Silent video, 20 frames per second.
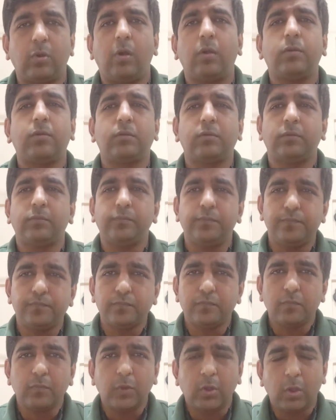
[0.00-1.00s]
stock
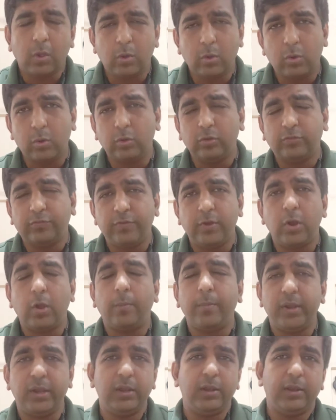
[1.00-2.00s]
rose
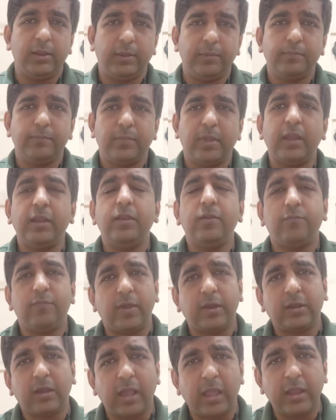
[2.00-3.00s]
phenomenally, and in
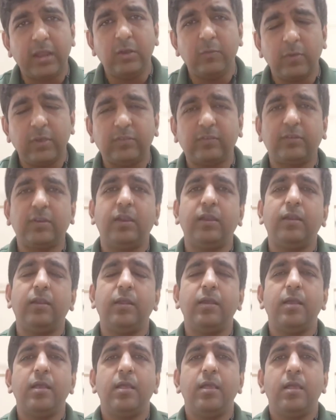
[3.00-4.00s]
fact I invested
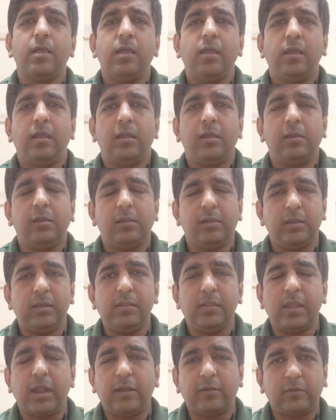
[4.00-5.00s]

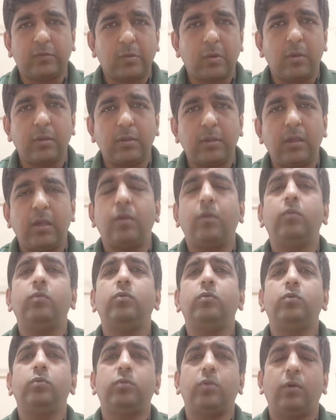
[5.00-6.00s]
in that stock
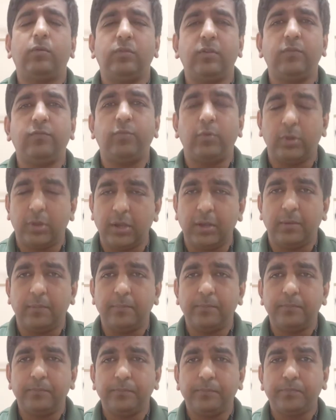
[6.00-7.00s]
around 2014.
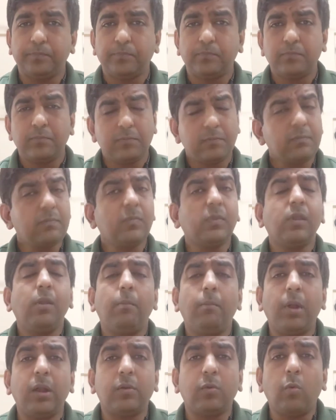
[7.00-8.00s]

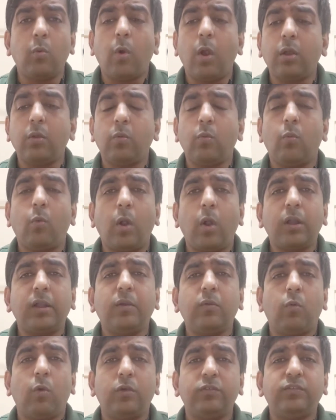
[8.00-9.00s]
But what
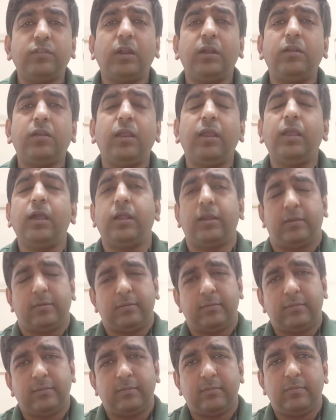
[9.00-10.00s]
was the trigger?
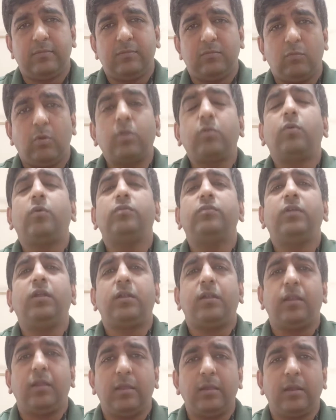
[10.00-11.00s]
What was the
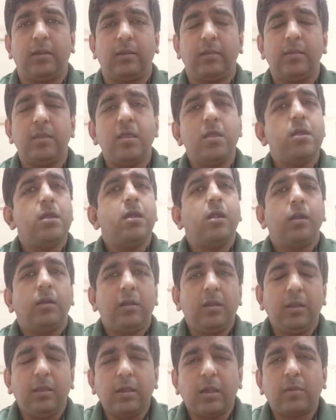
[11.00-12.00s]
trigger?
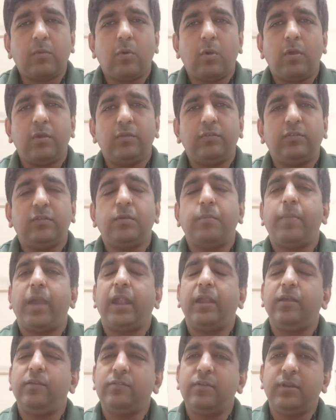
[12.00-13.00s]
Trigger was the
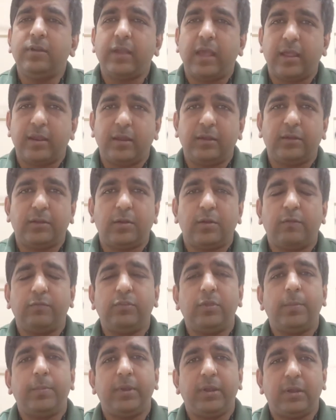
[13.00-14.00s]
managing director
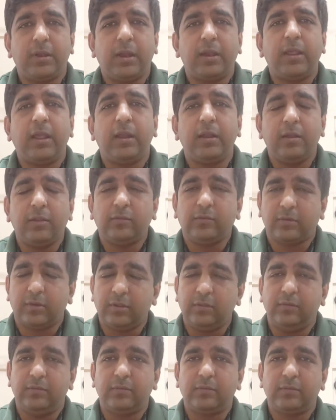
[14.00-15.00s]
of the Britannia
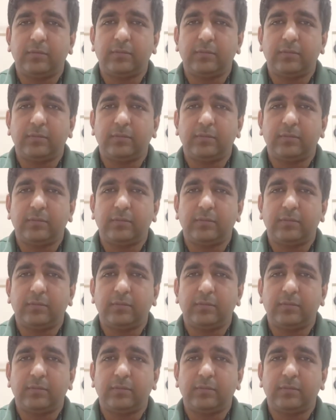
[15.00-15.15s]
Industries,